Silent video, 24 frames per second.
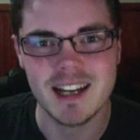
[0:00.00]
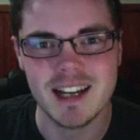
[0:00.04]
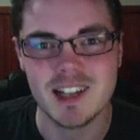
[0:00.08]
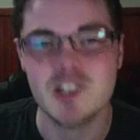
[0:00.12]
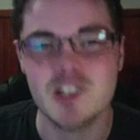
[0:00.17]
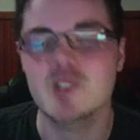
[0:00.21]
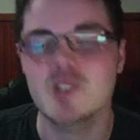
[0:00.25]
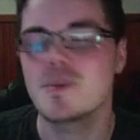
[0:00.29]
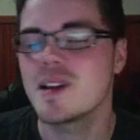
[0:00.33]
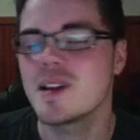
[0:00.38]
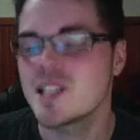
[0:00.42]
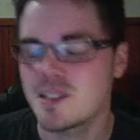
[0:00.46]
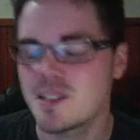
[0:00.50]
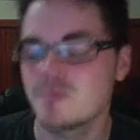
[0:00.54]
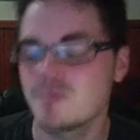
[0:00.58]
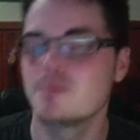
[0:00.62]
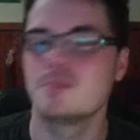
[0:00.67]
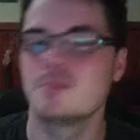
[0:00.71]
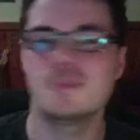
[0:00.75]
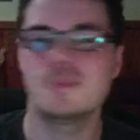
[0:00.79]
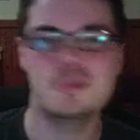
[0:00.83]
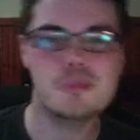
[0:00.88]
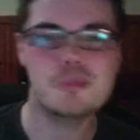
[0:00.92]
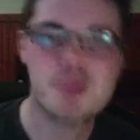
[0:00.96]
It should make
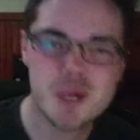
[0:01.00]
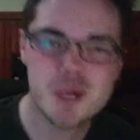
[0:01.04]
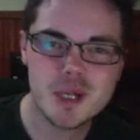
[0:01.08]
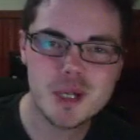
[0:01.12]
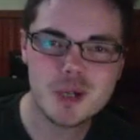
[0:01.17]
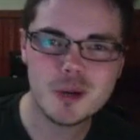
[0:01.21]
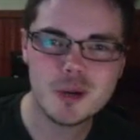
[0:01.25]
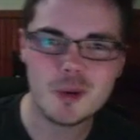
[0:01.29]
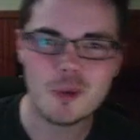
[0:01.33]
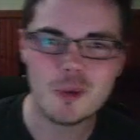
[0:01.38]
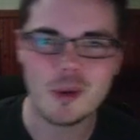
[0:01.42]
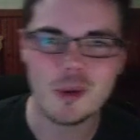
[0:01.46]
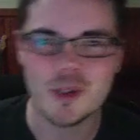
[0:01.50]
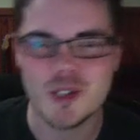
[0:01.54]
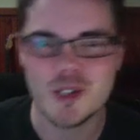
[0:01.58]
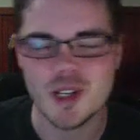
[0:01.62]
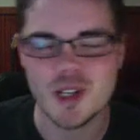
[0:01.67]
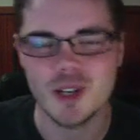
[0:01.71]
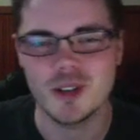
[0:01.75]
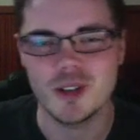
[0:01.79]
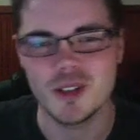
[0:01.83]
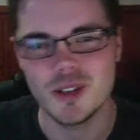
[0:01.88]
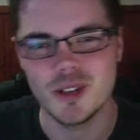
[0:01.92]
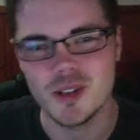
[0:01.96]
some pretty cool
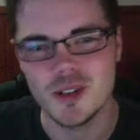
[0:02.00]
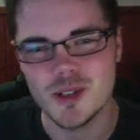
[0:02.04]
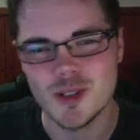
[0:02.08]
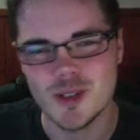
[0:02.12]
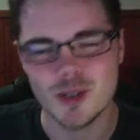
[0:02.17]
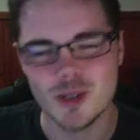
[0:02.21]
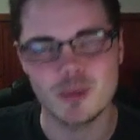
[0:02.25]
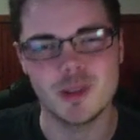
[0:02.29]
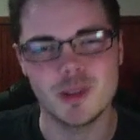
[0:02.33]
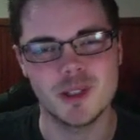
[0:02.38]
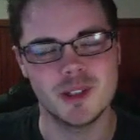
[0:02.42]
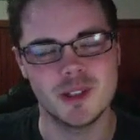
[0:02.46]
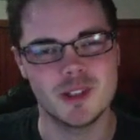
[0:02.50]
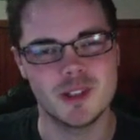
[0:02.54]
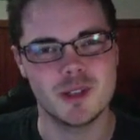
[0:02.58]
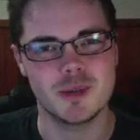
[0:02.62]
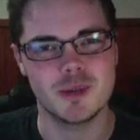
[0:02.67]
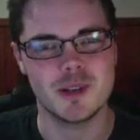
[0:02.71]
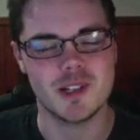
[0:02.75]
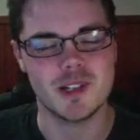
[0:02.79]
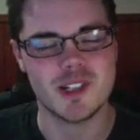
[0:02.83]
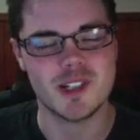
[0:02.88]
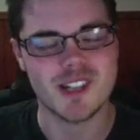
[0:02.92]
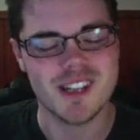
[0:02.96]
watching on YouTube and on
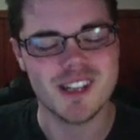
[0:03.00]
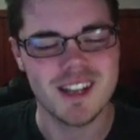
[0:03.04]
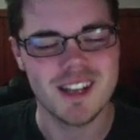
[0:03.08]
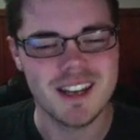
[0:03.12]
Twitch.